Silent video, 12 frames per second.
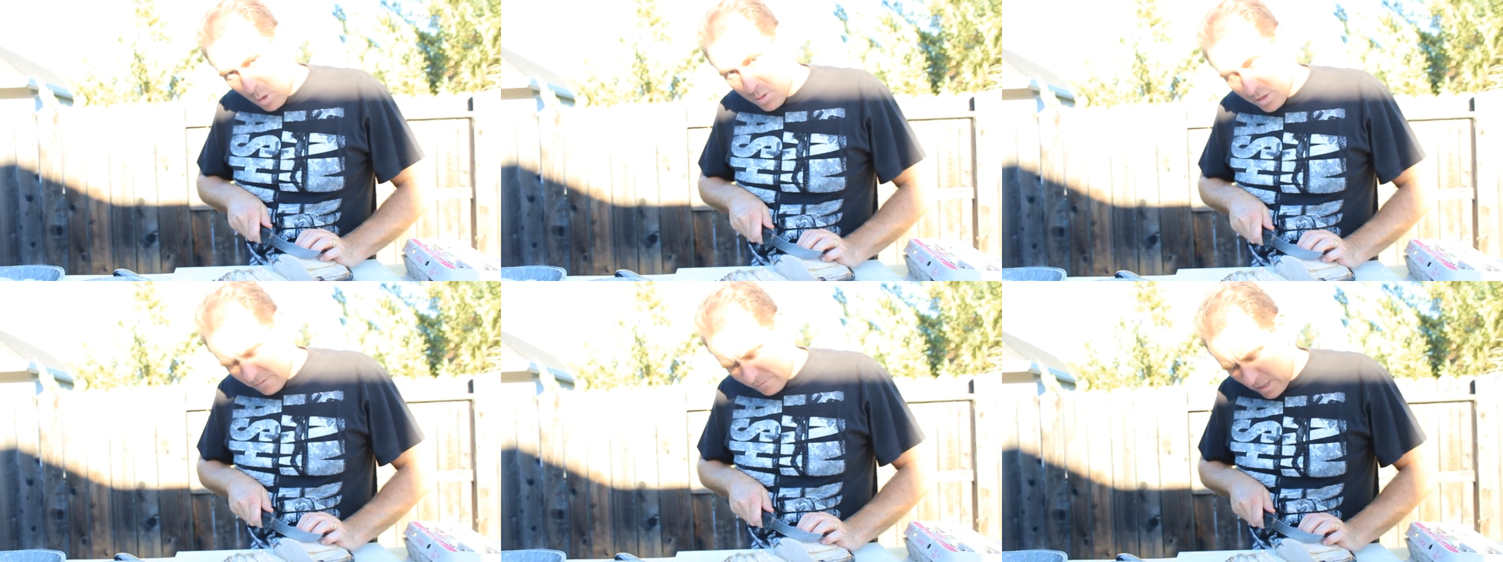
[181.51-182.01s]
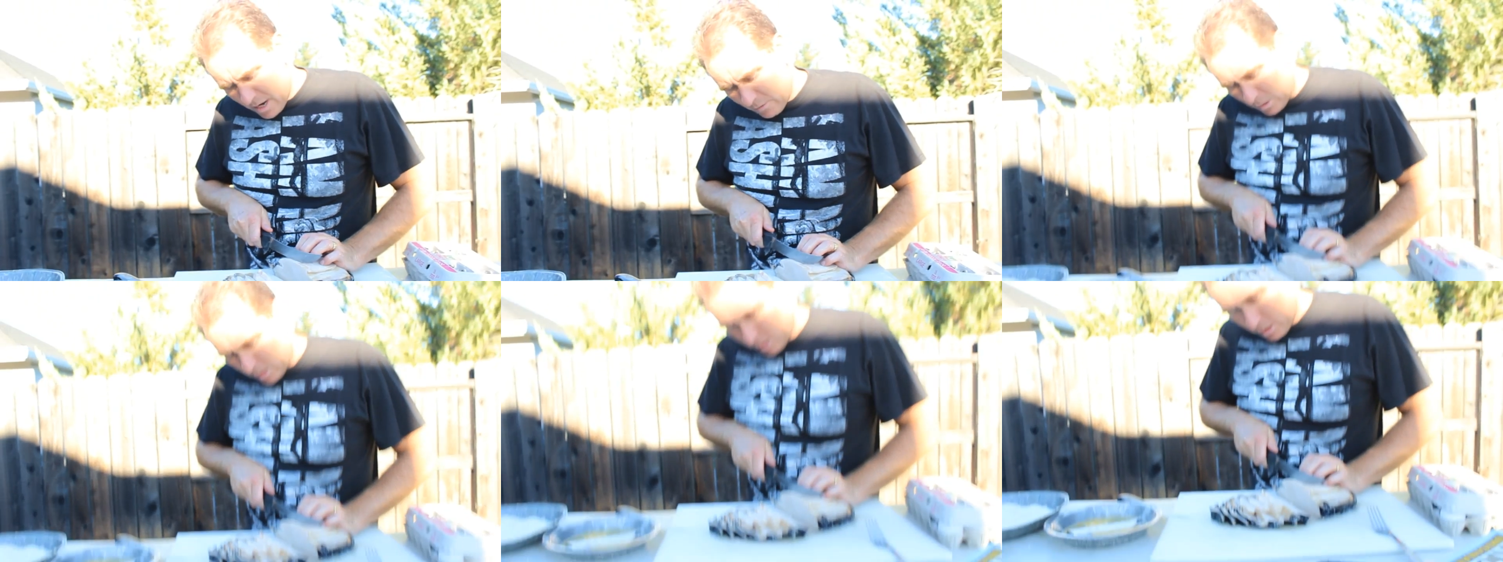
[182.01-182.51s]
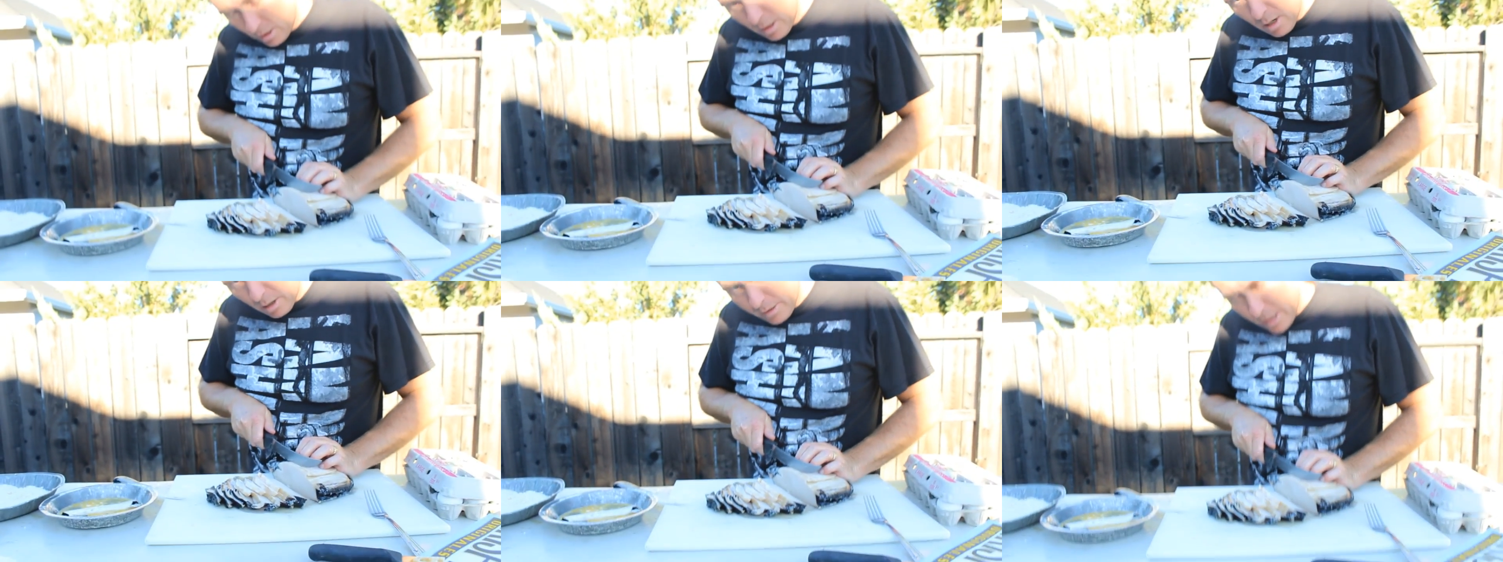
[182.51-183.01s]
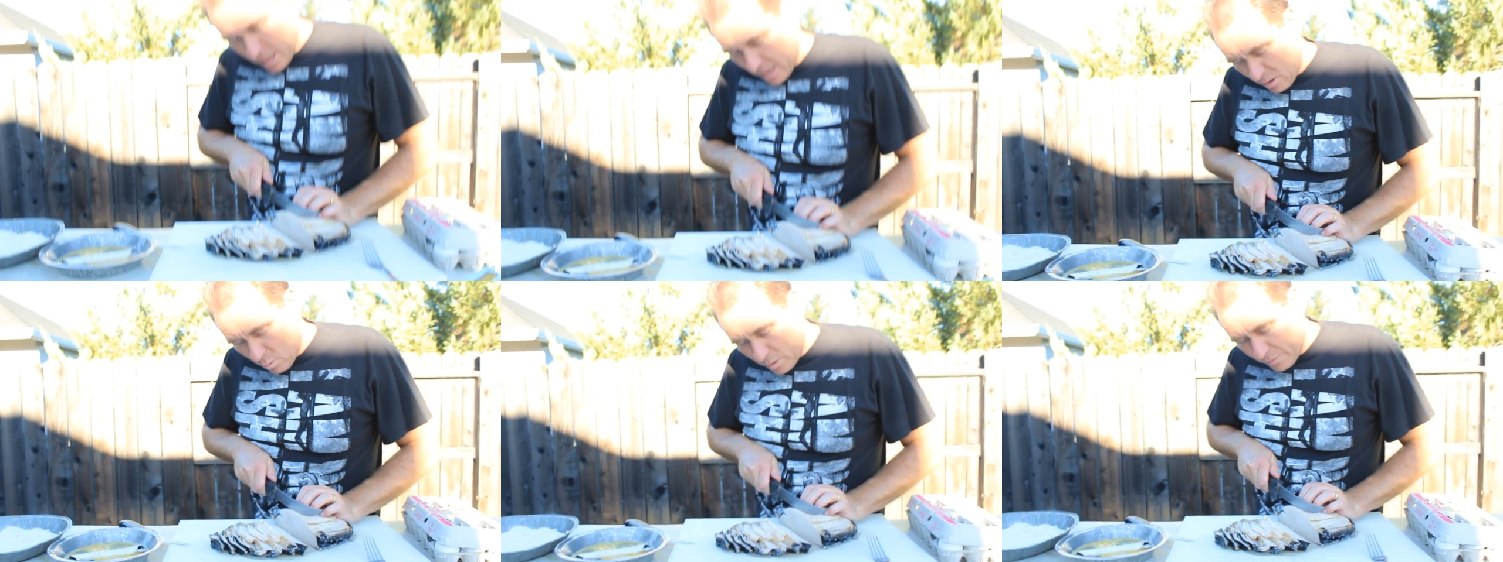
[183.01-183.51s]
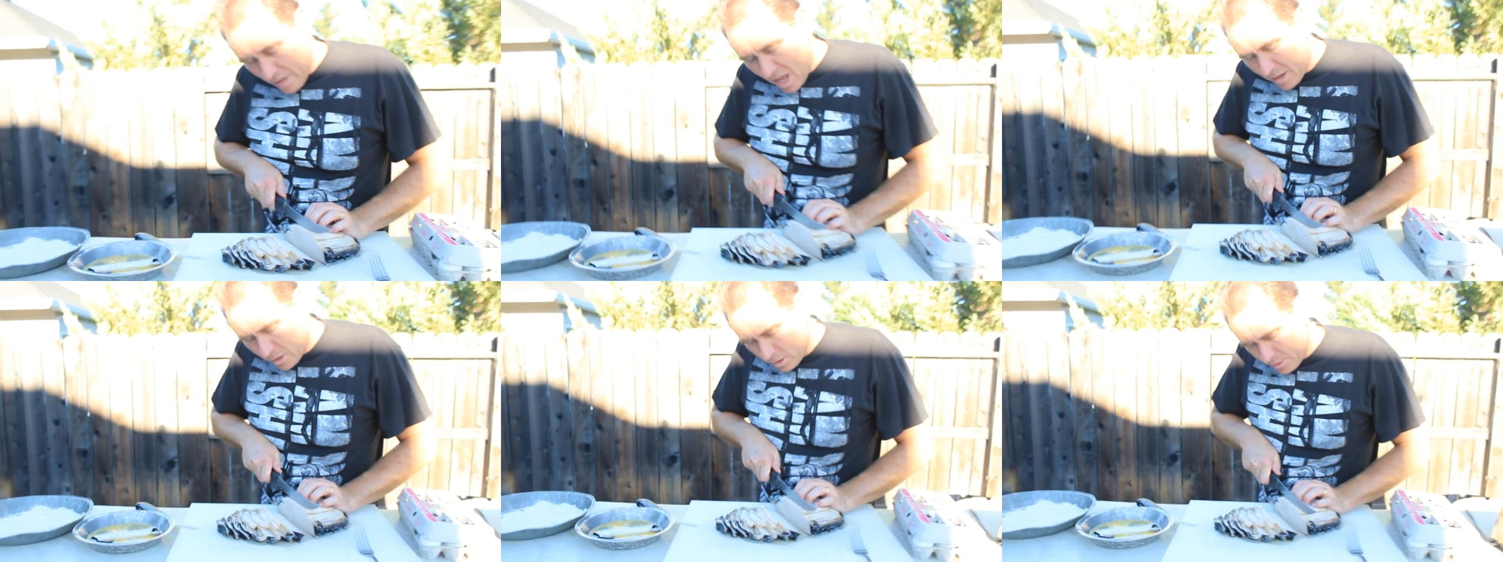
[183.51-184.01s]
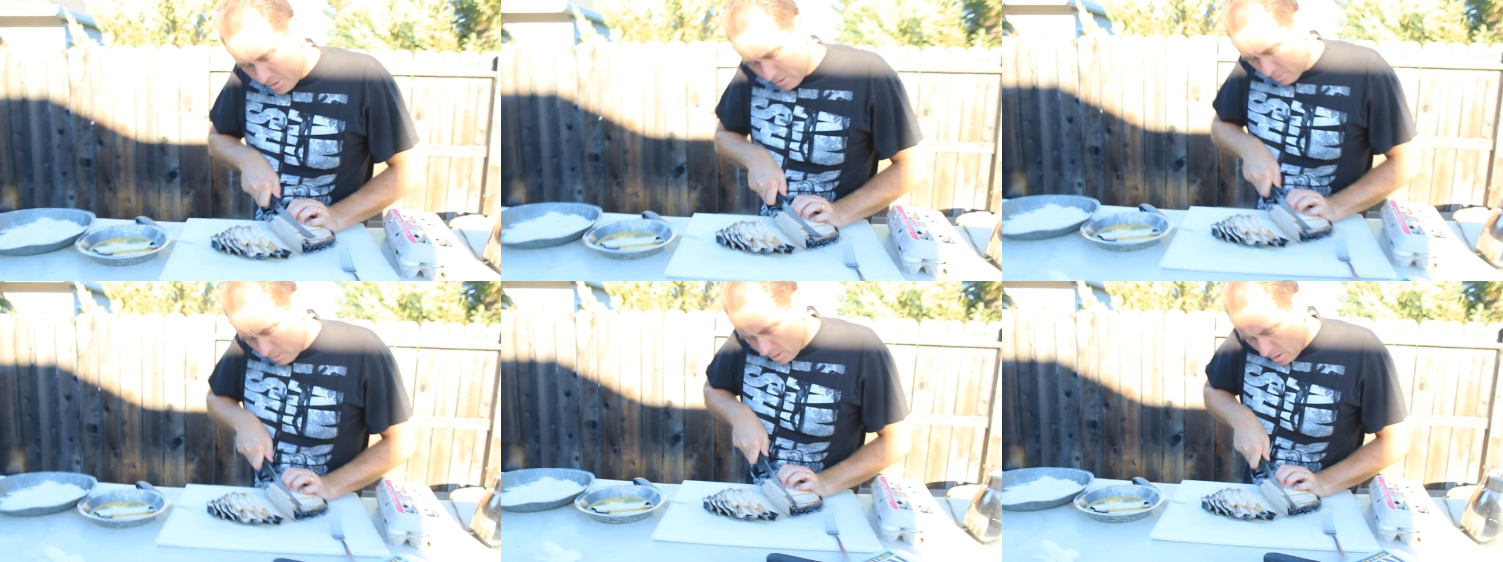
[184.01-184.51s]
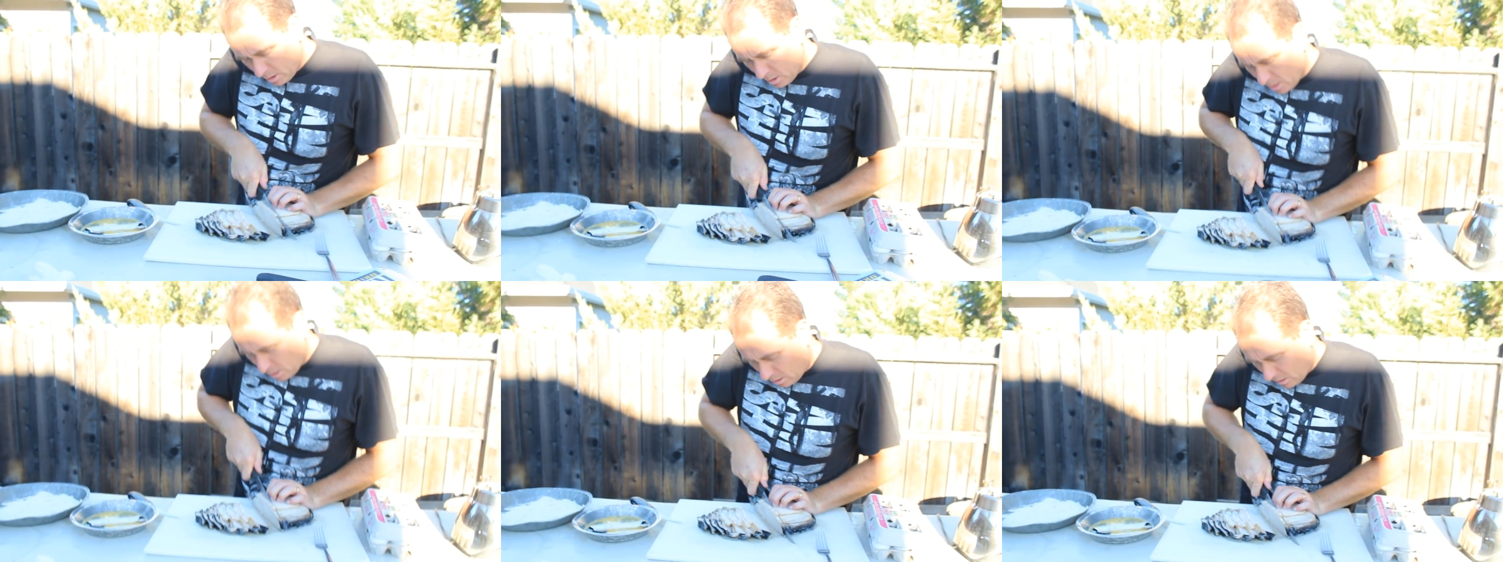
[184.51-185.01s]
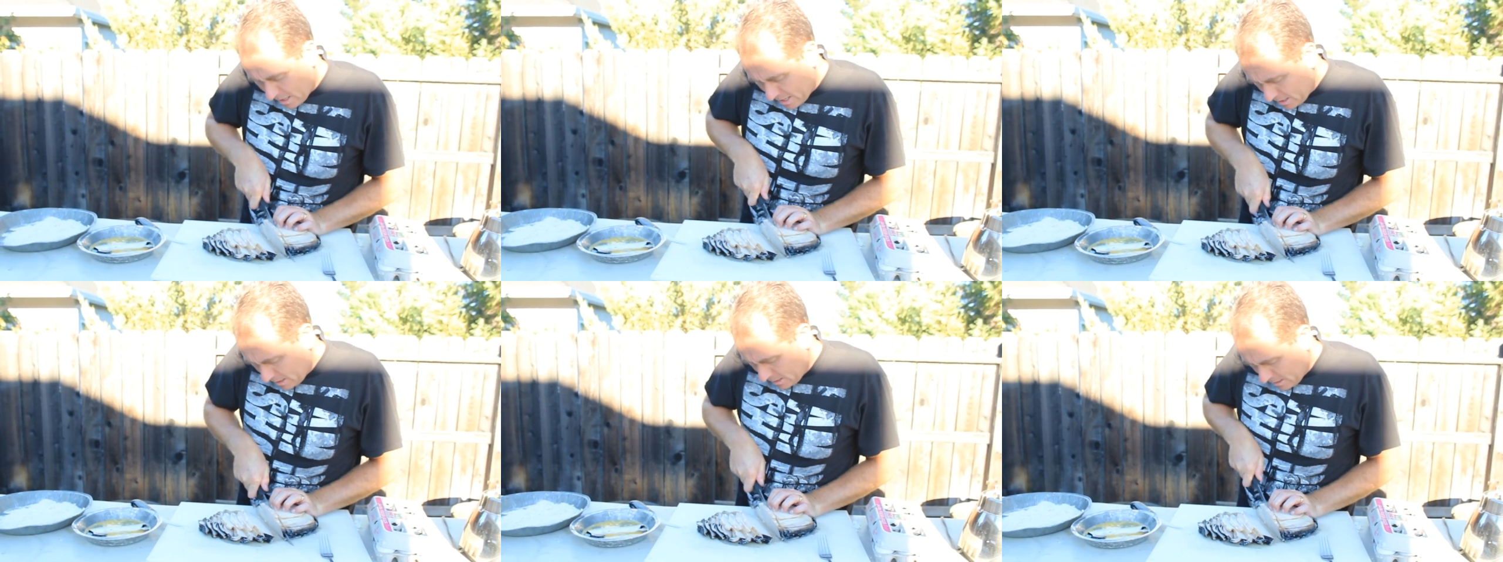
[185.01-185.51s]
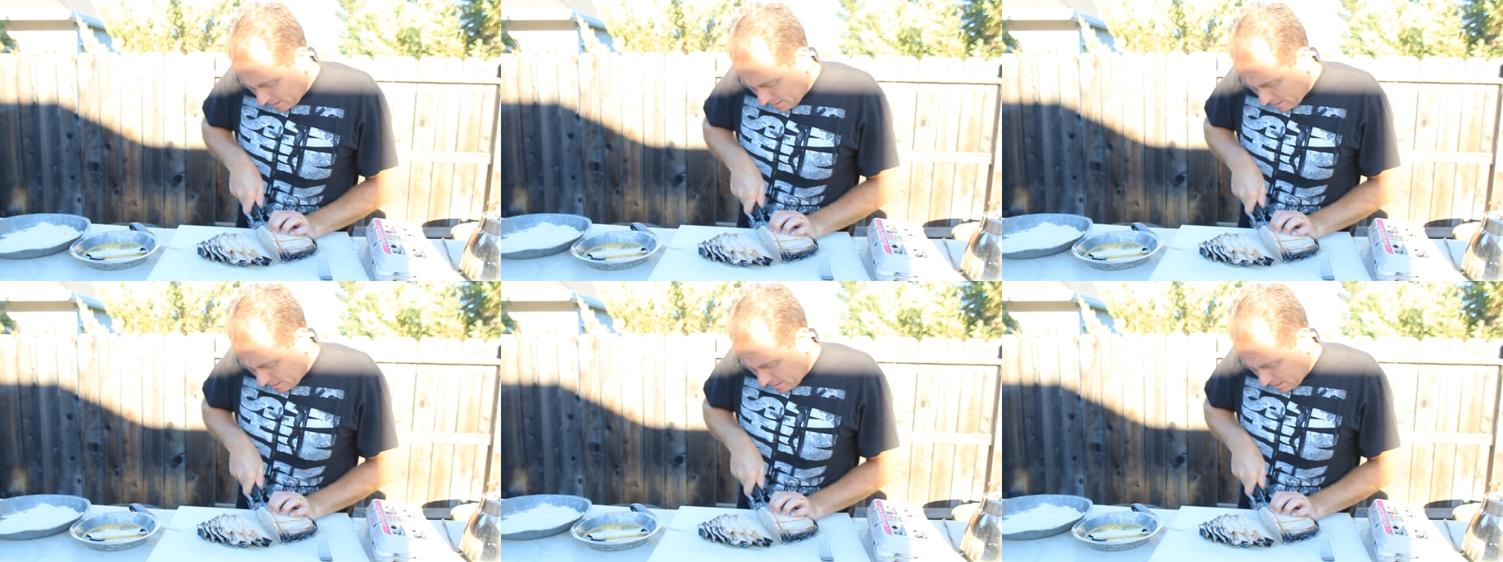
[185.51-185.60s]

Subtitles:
Nobody's mouth can be seen.